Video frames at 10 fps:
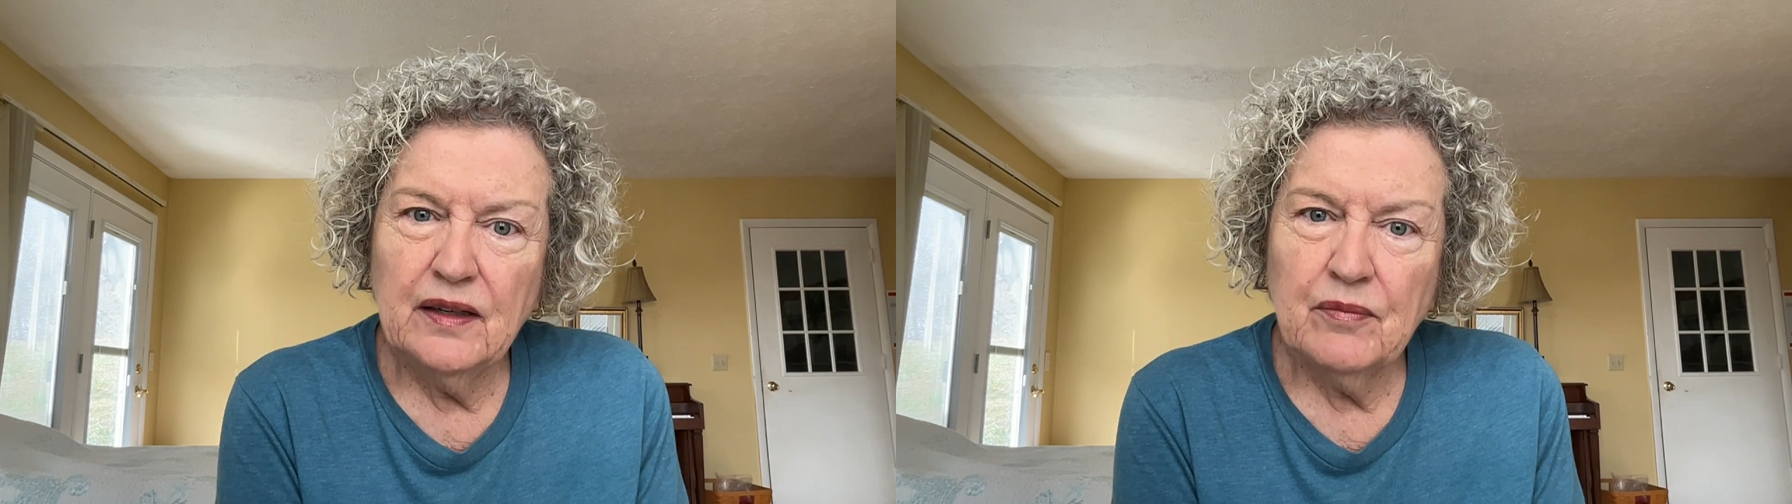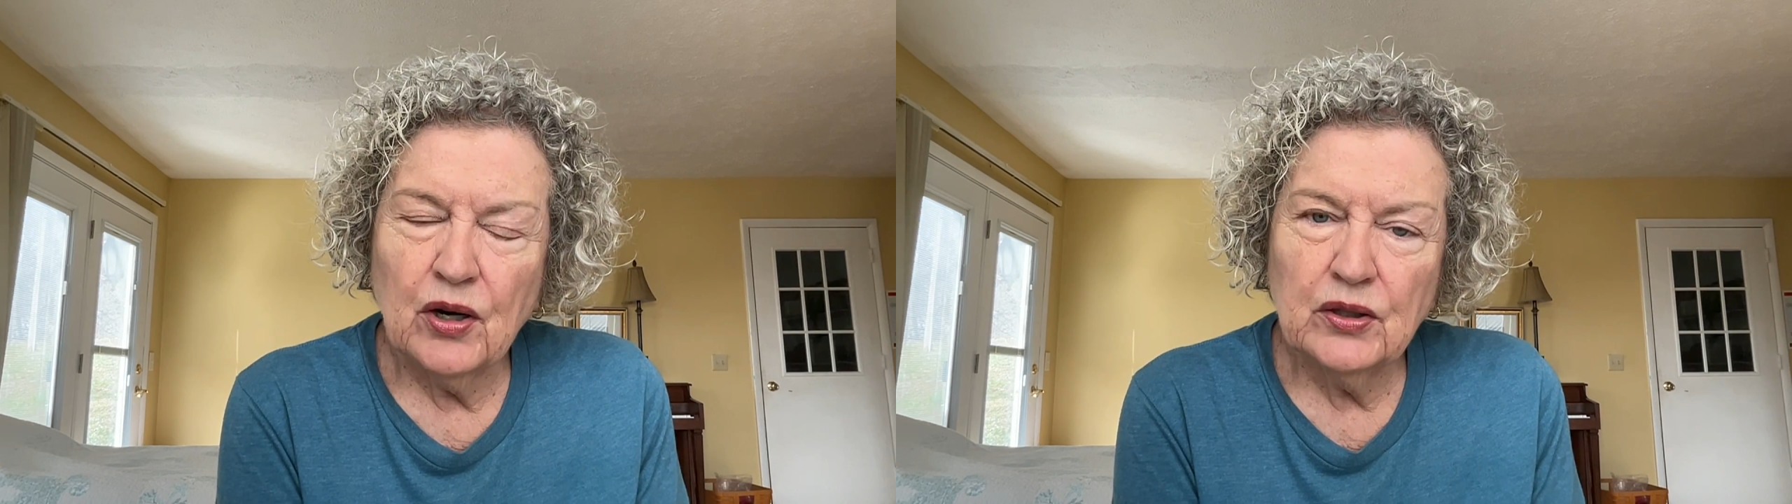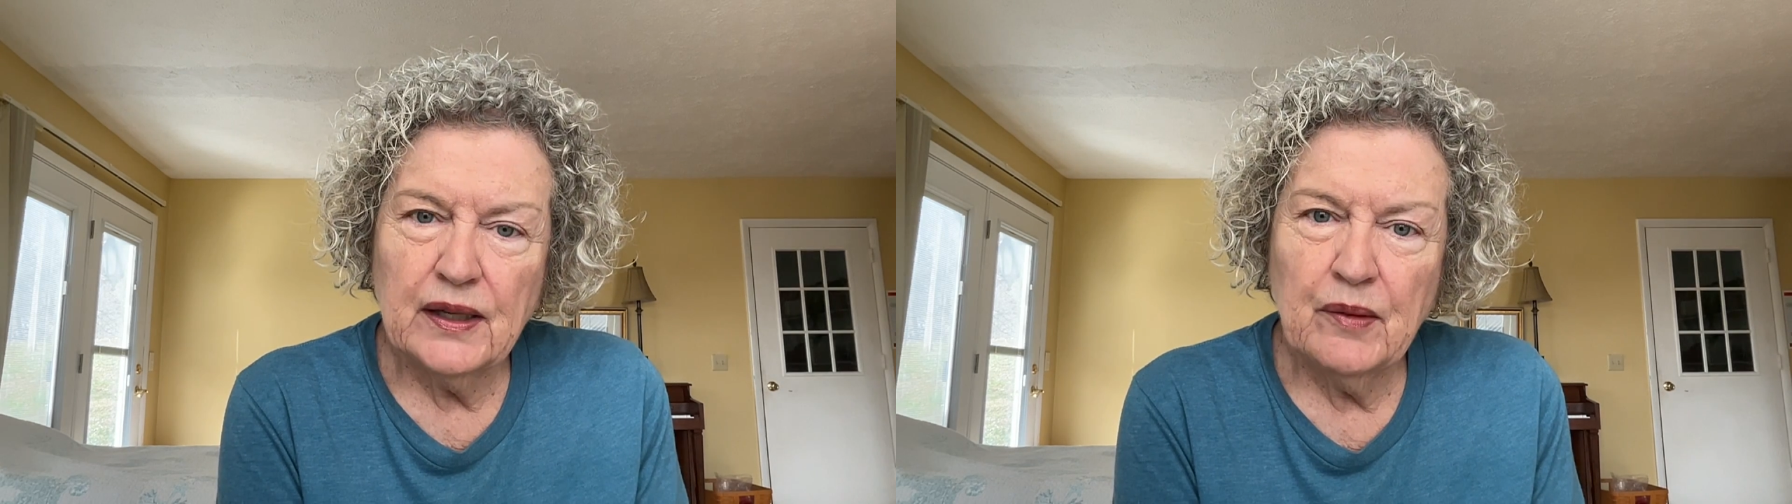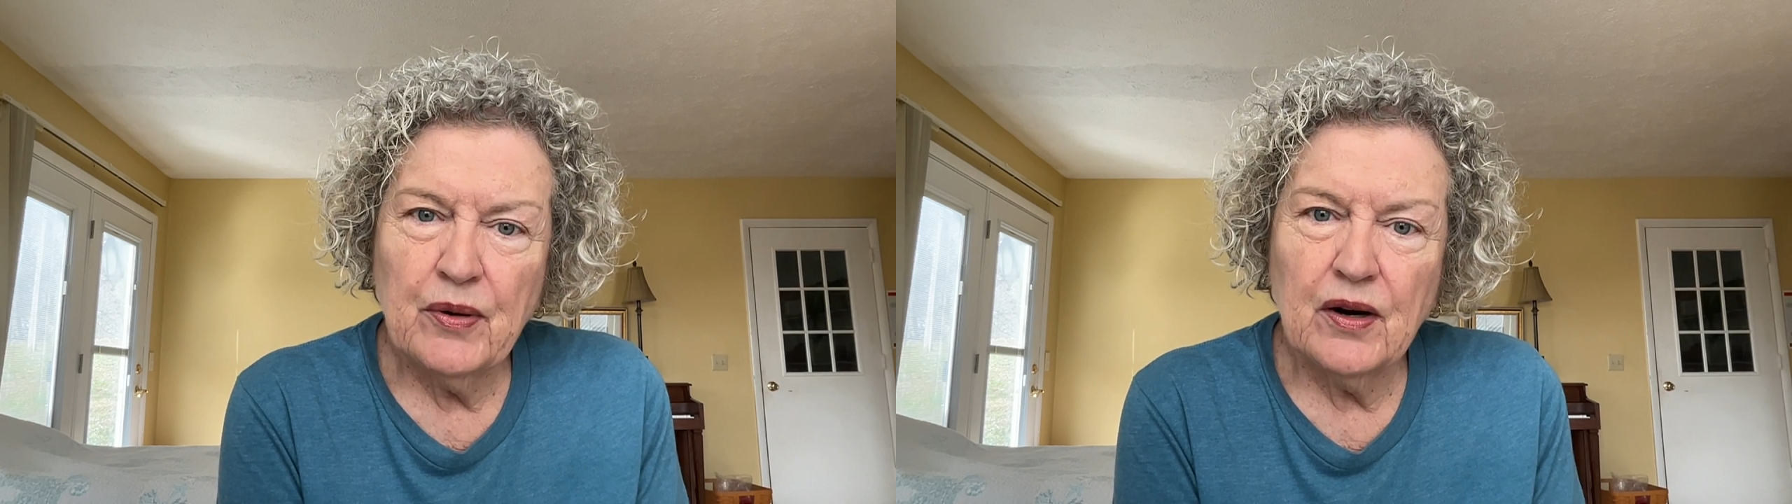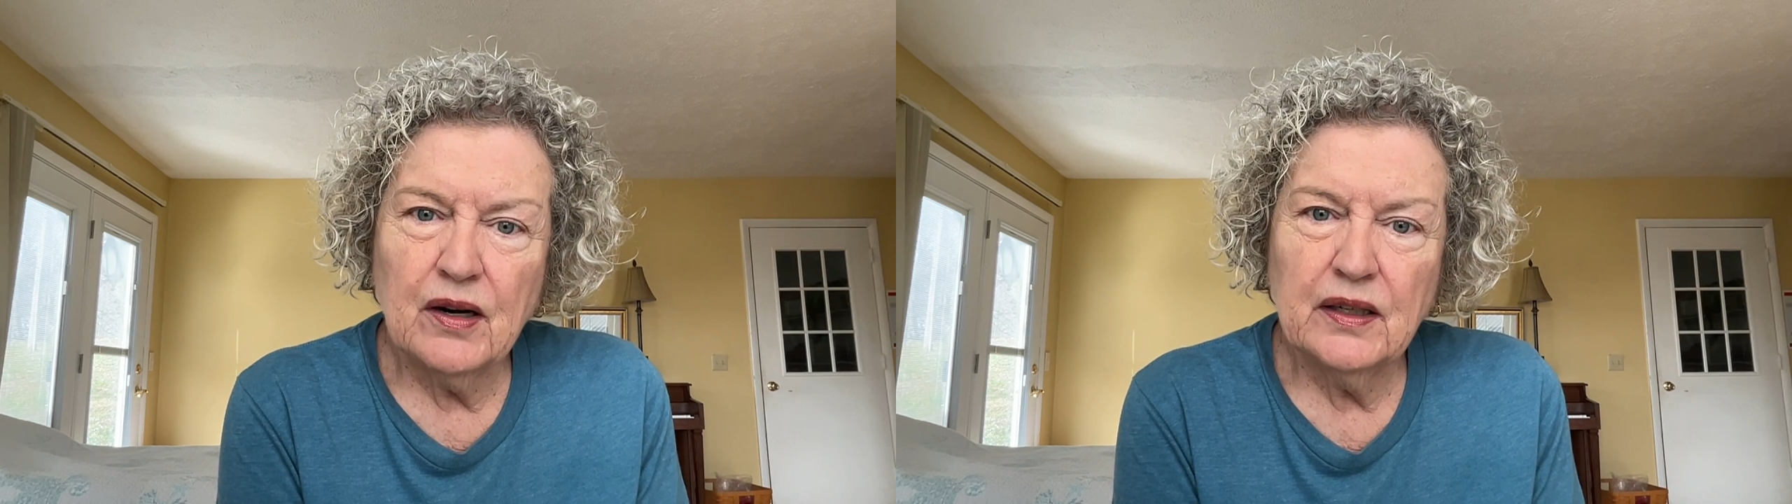birthday
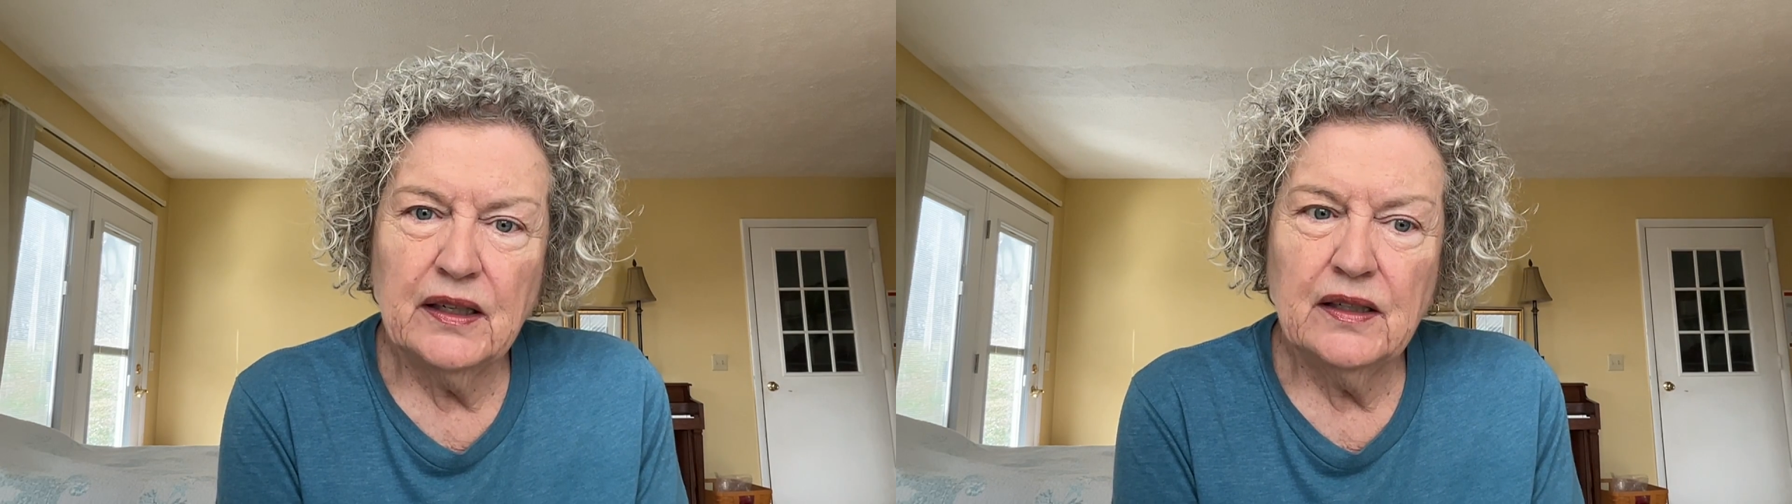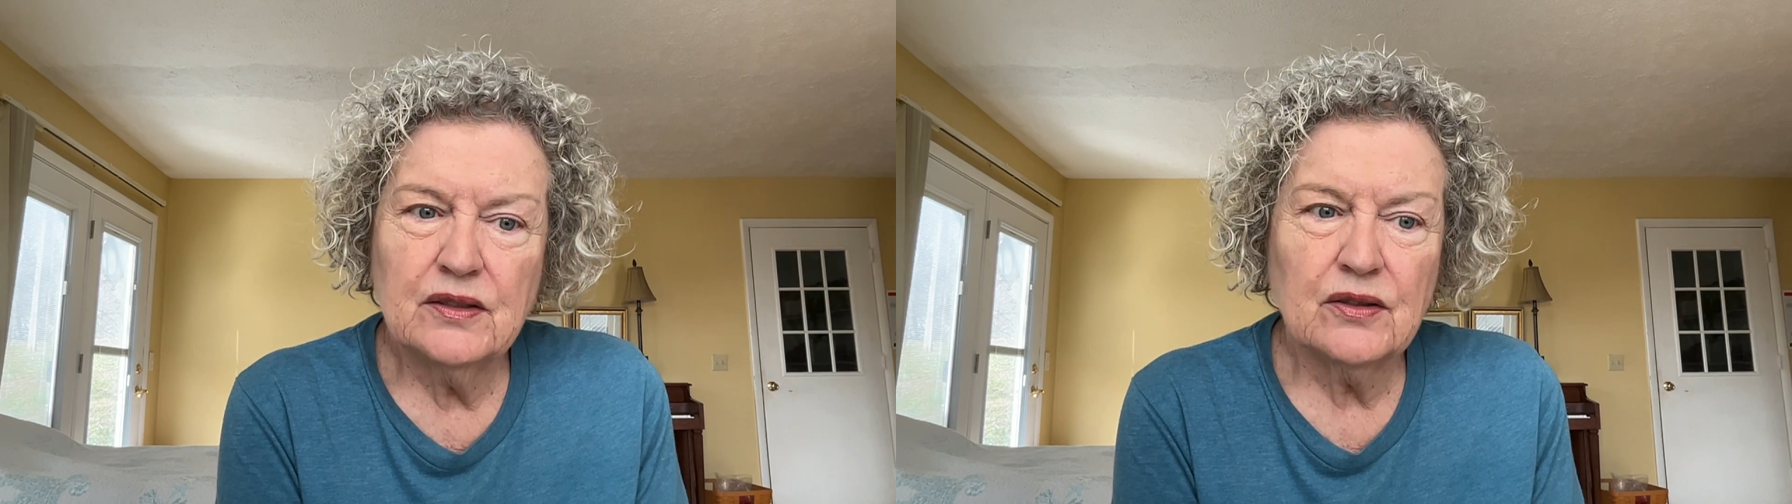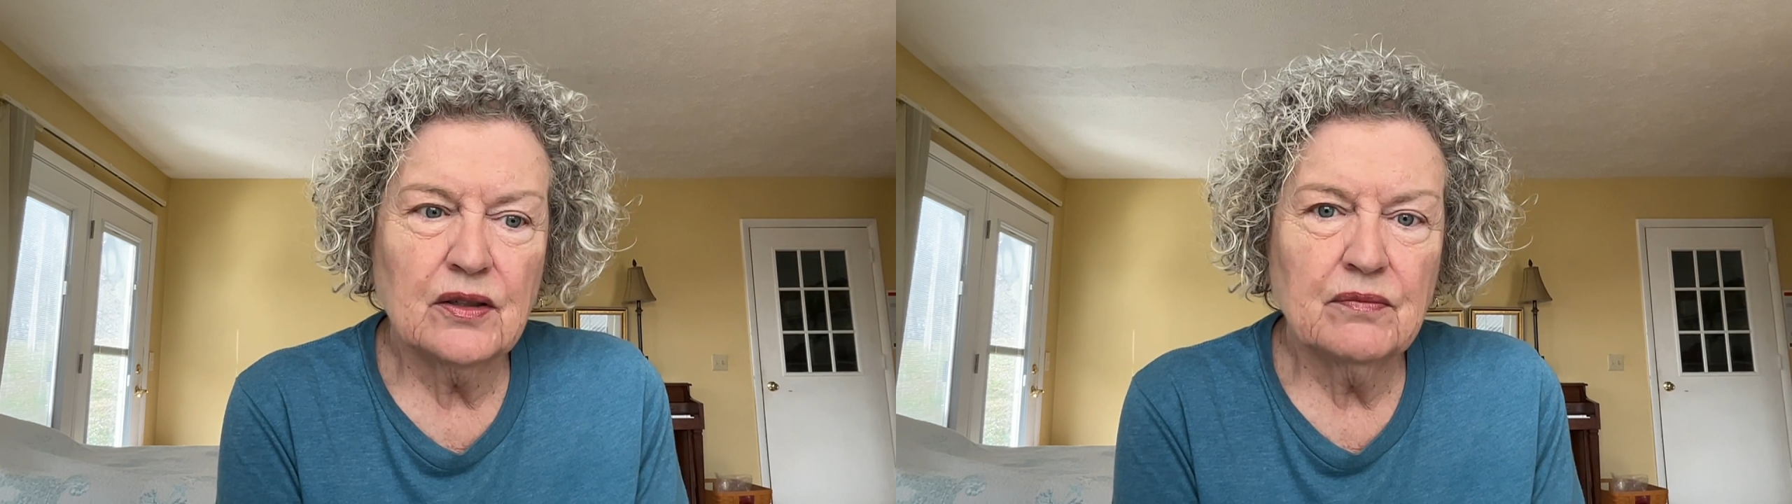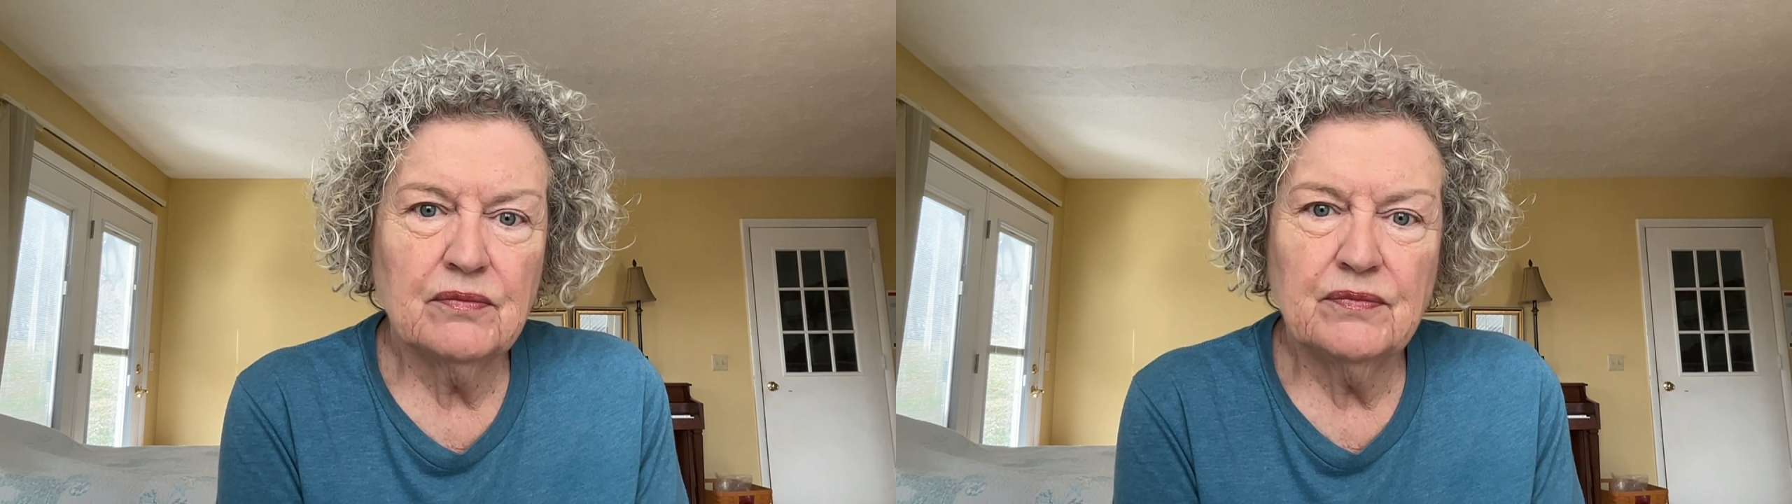parties or